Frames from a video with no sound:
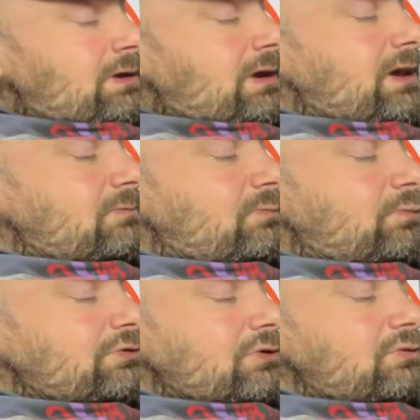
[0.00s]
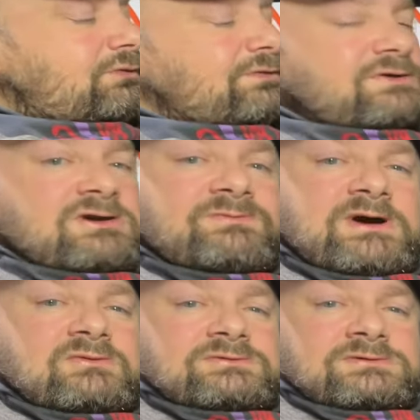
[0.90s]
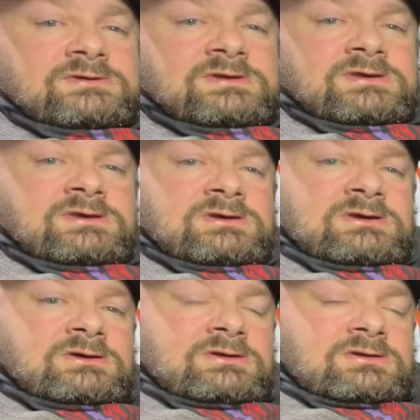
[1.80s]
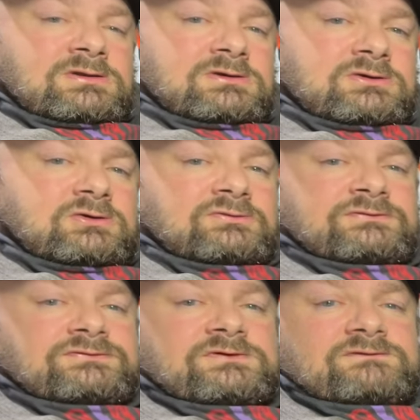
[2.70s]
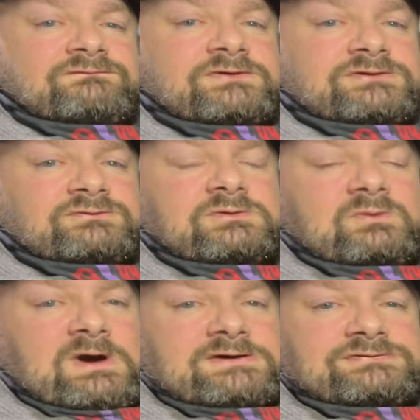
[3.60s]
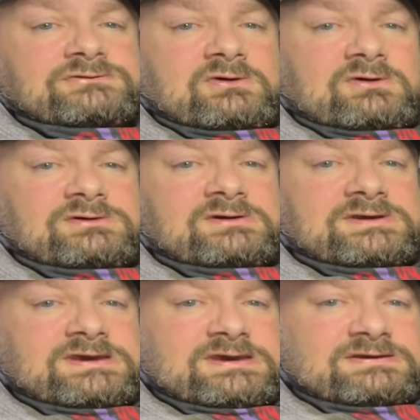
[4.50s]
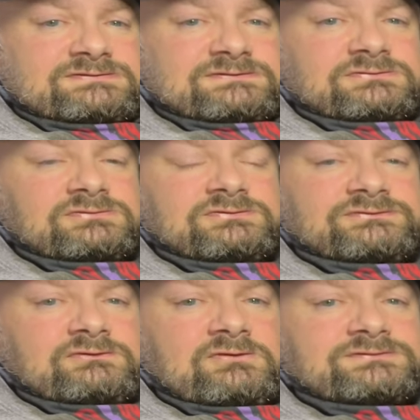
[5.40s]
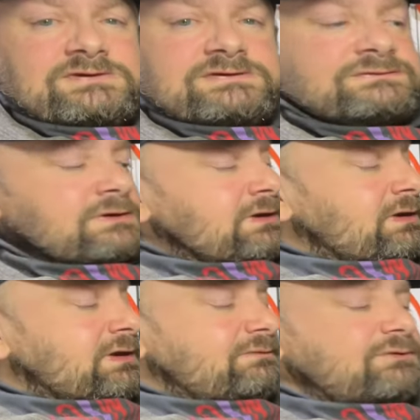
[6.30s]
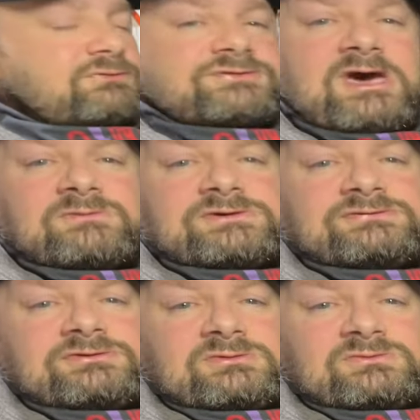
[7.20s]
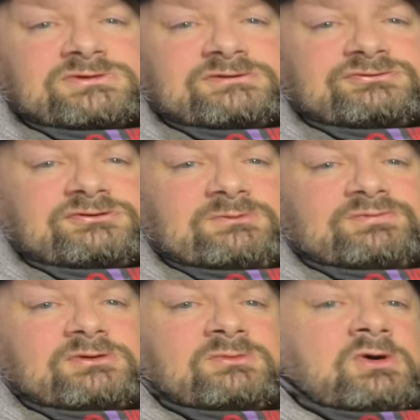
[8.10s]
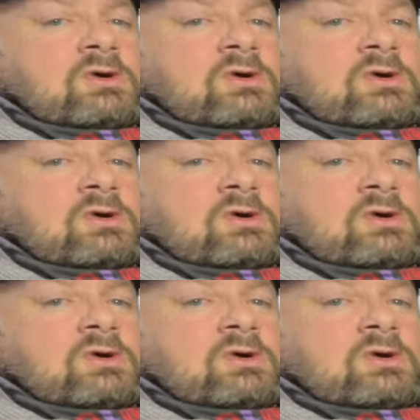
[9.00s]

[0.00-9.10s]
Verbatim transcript: Um, but the good thing about guns that are finished with wax and oil is, the stocks is, if you damage them, you chip them,